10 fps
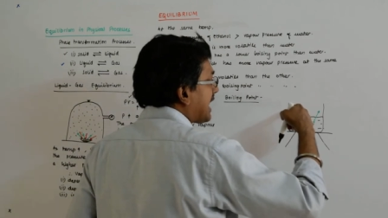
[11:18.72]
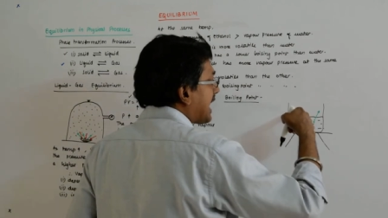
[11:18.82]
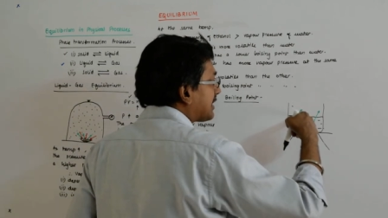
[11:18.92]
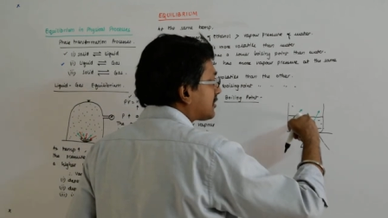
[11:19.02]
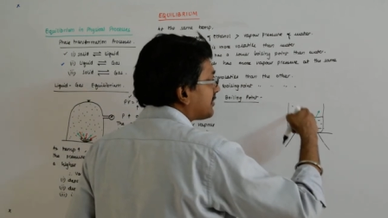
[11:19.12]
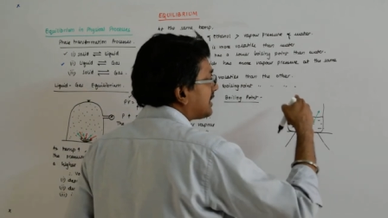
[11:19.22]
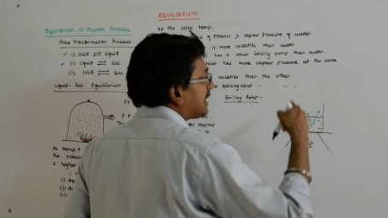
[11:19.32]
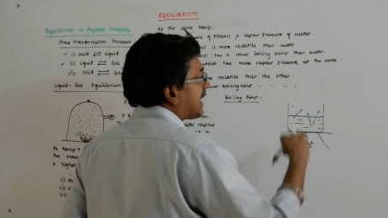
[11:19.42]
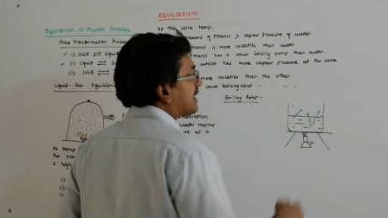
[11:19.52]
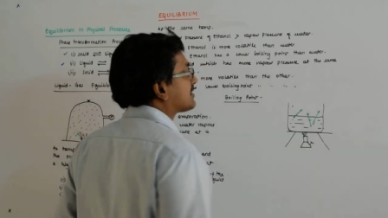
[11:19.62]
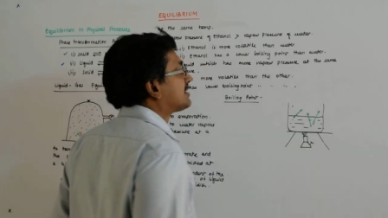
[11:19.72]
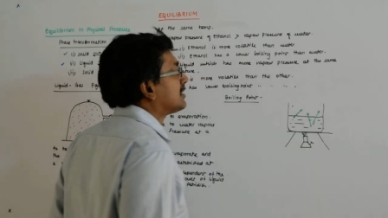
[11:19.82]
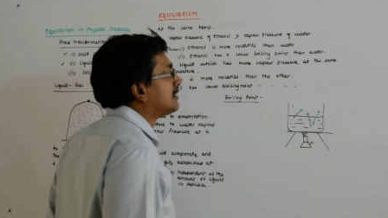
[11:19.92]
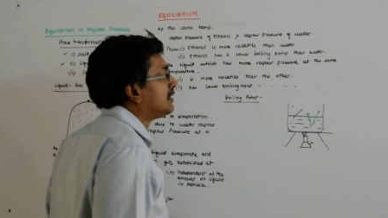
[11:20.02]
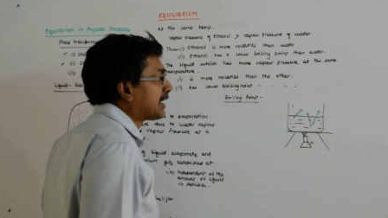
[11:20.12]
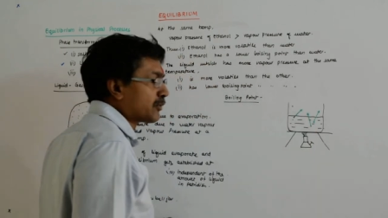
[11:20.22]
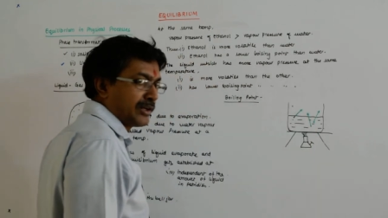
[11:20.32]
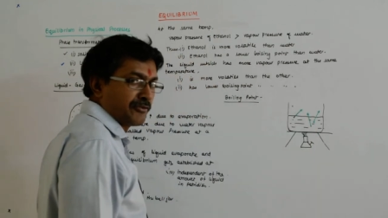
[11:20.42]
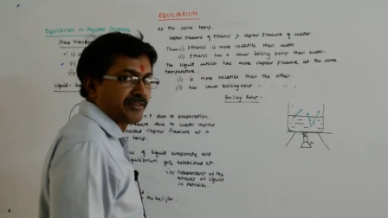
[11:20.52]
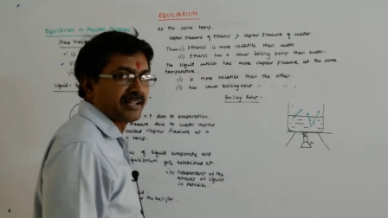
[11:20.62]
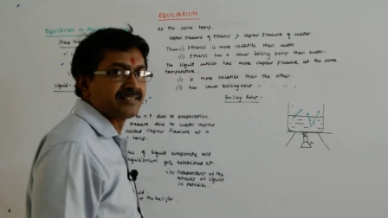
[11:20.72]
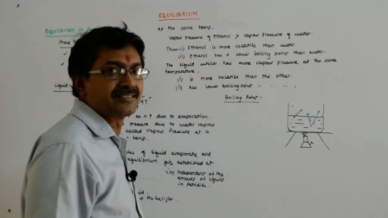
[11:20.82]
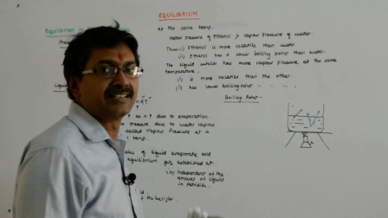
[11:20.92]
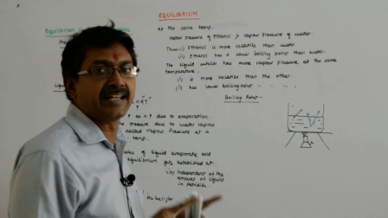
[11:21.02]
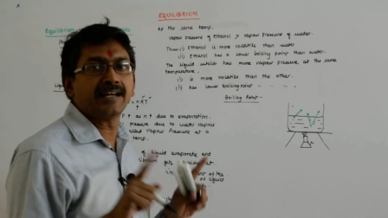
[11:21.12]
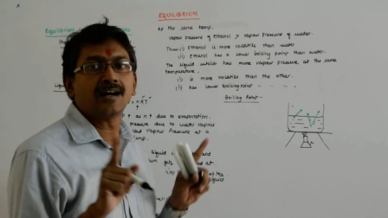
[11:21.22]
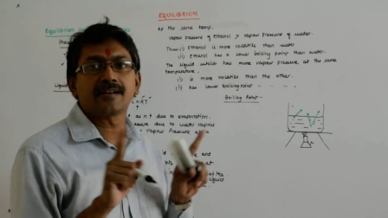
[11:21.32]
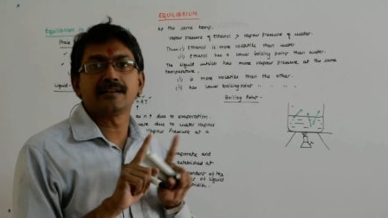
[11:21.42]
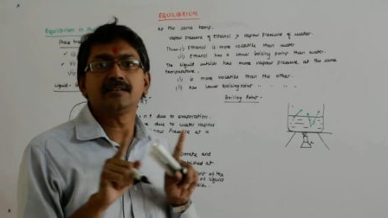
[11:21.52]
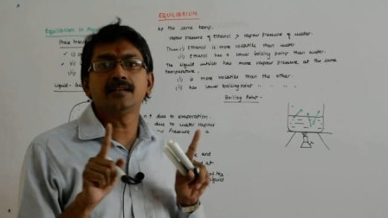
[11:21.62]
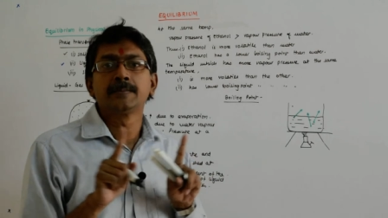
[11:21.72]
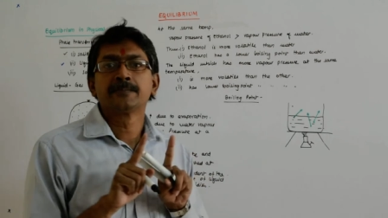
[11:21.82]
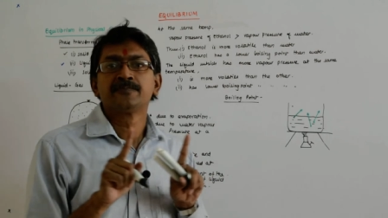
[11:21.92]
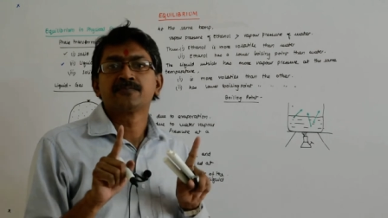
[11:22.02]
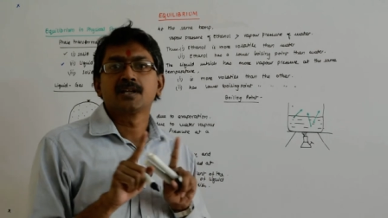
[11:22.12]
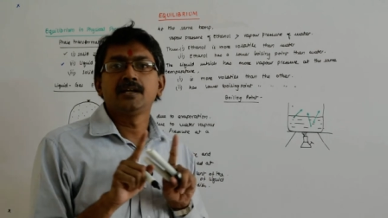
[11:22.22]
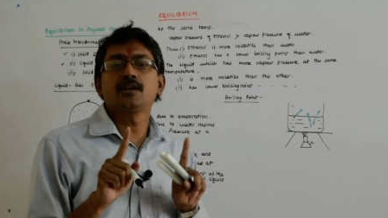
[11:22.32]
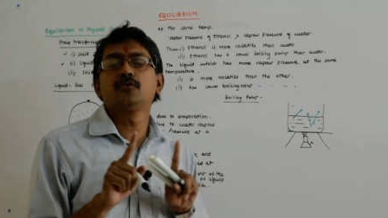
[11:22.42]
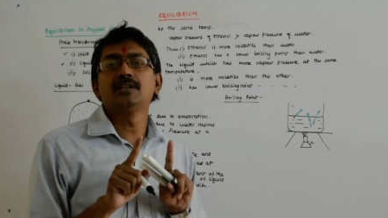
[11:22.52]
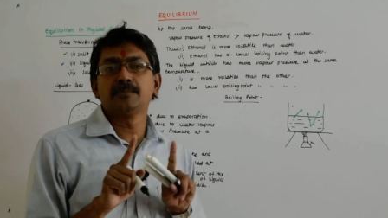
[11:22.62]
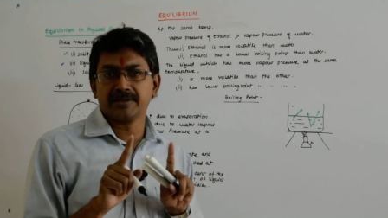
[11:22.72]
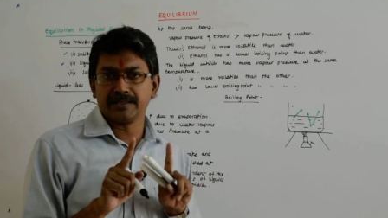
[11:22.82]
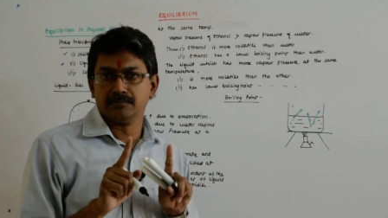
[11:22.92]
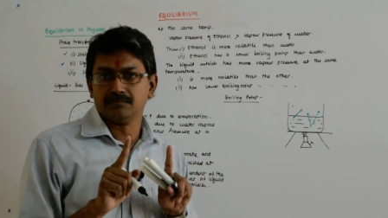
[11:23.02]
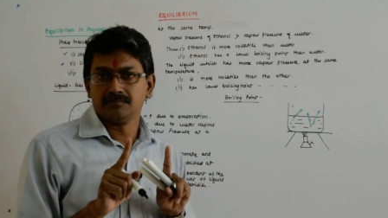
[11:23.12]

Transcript: as well as the liquid phase, they are in equilibrium.